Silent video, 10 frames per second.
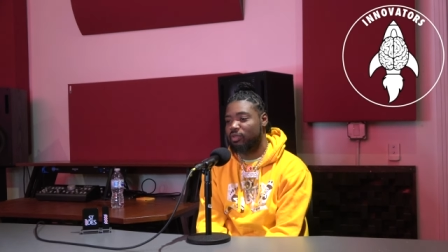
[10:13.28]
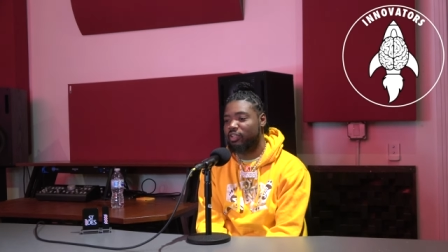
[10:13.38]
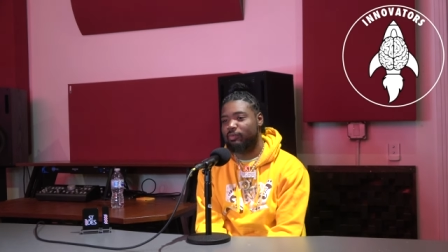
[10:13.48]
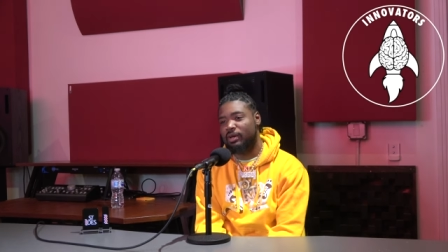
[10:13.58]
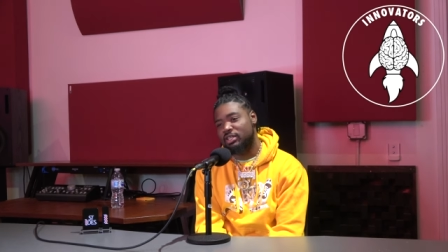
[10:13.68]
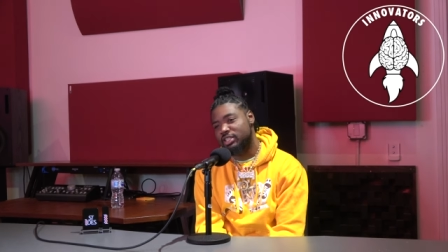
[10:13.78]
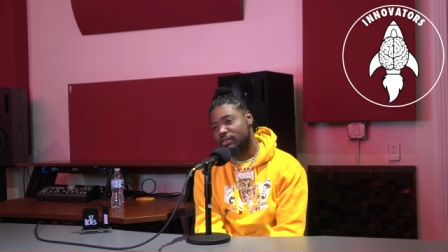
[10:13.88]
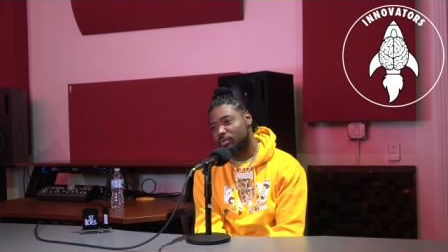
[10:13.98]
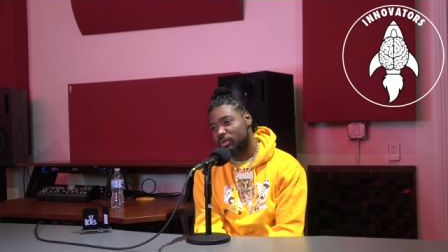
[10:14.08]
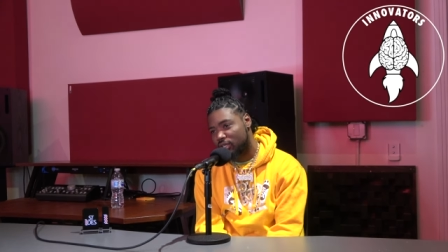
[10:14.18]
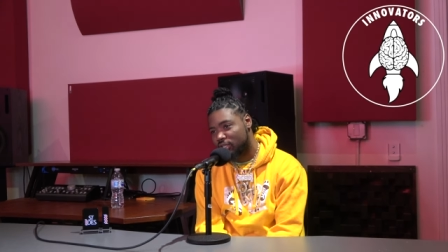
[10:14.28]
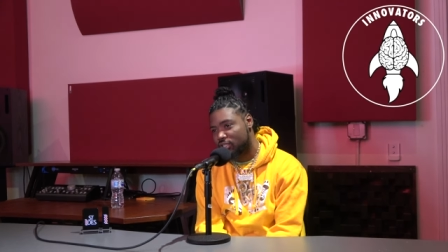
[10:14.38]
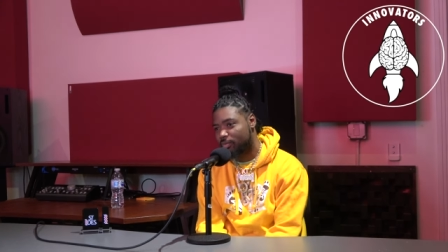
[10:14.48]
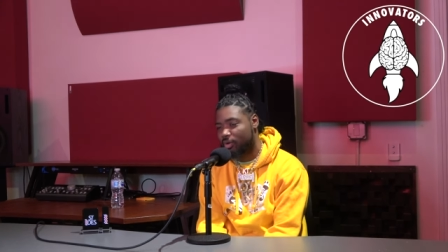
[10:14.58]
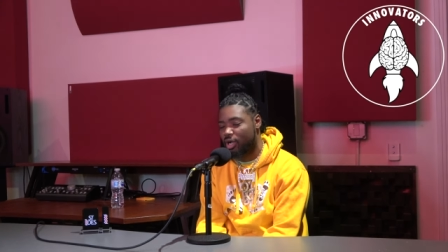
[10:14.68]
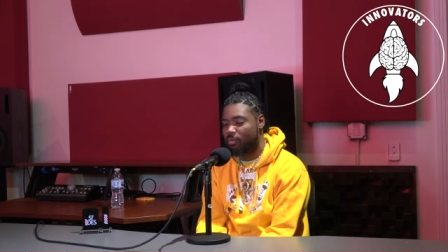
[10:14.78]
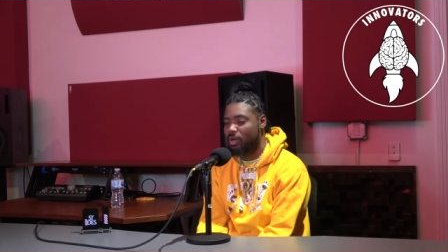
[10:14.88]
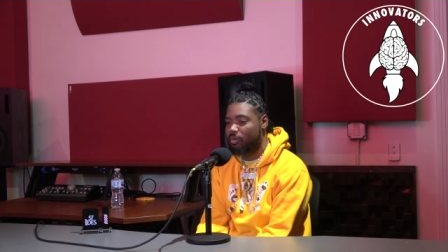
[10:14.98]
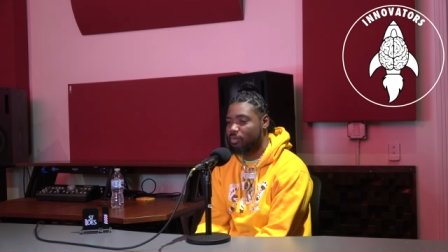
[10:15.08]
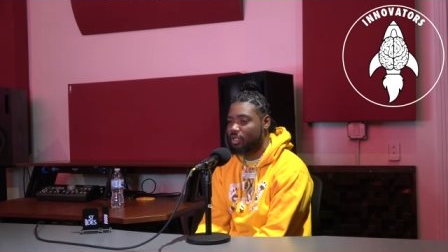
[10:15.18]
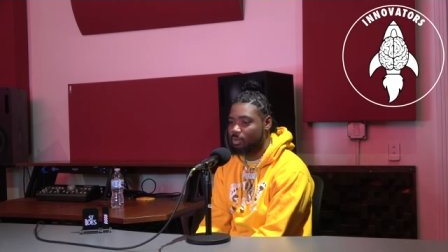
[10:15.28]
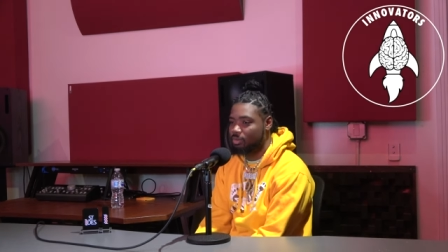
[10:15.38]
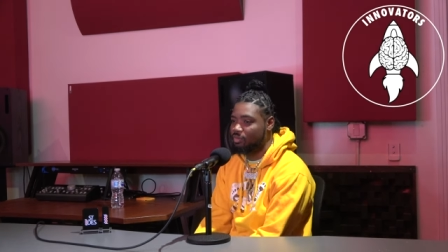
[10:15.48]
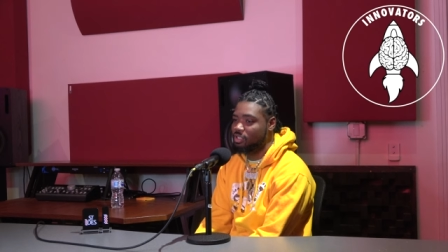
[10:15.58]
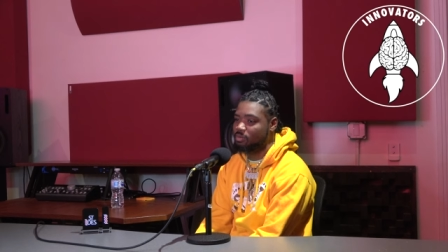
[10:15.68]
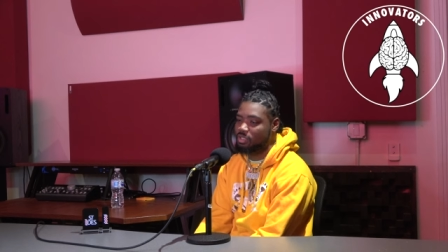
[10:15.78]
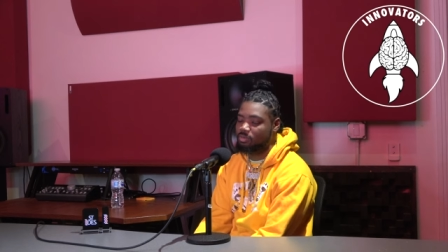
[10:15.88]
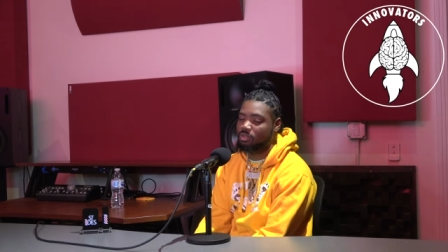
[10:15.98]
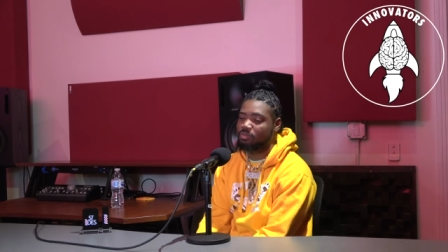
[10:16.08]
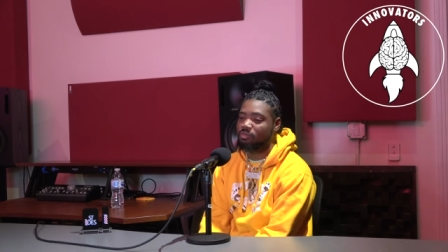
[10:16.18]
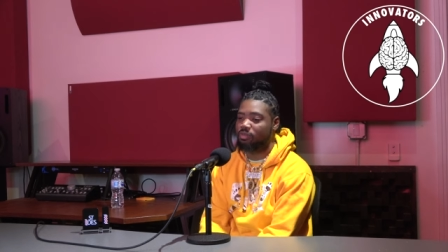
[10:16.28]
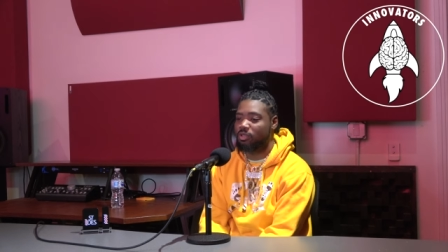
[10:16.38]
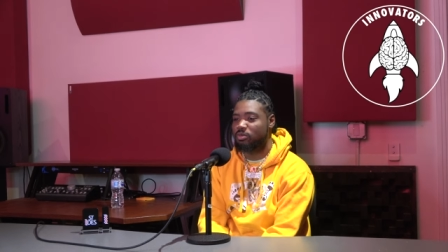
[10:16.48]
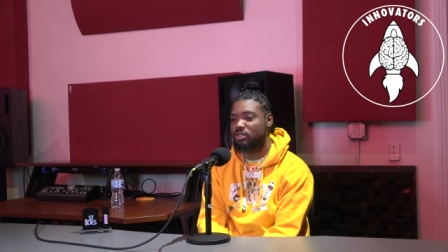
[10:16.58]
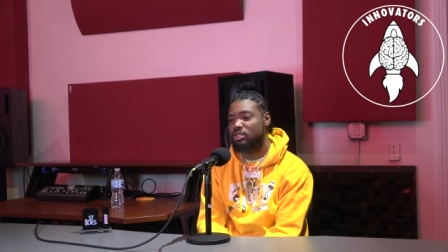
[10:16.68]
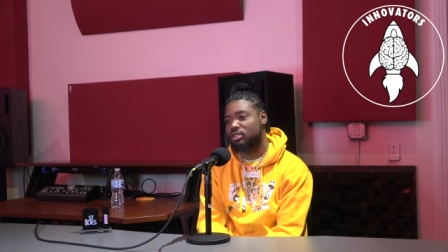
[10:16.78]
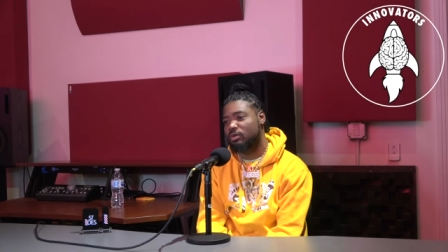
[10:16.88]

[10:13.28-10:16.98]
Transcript: We yeah. live by the seven P's. Prior yeah. private planning prevents Pittsburgh from pharmacists.